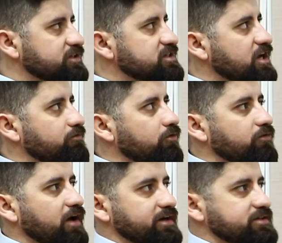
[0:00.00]
this f
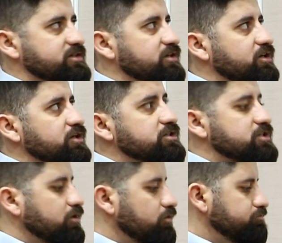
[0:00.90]
of x.
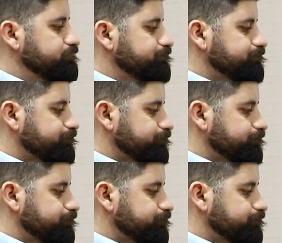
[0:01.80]
So